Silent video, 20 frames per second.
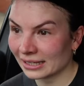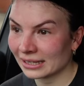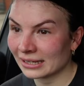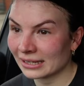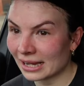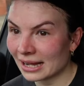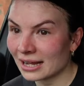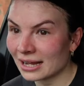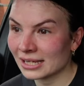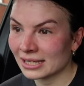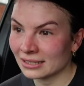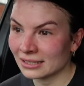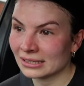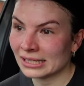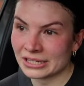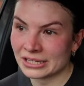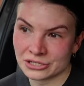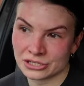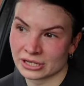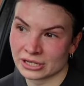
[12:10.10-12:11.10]
it, it
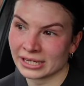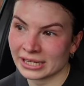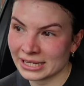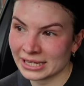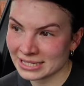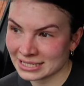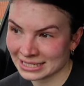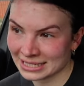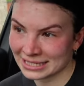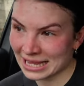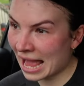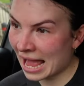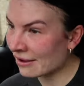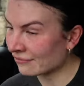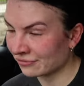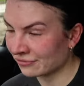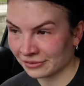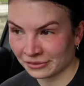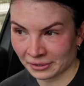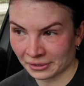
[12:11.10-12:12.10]
literally is
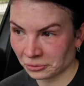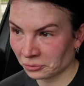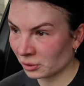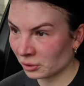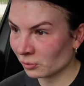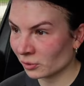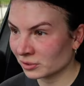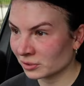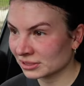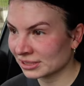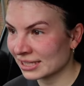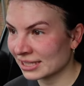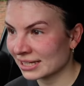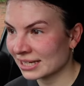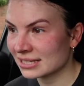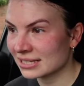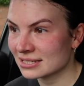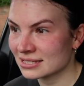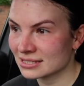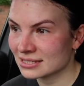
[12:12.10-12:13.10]
everything we wanted.
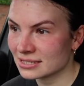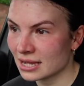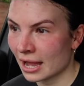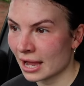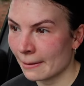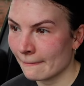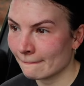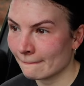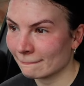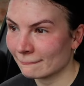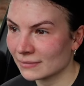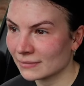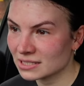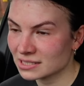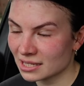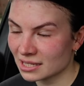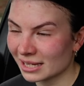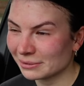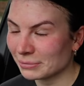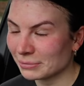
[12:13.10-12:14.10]
It's um,
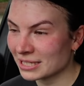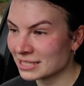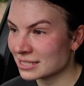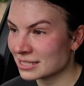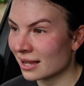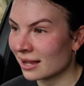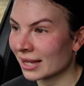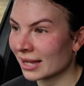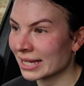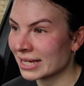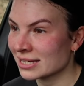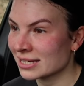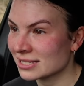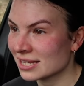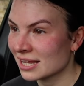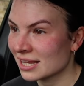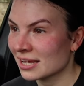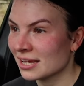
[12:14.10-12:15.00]
side by side,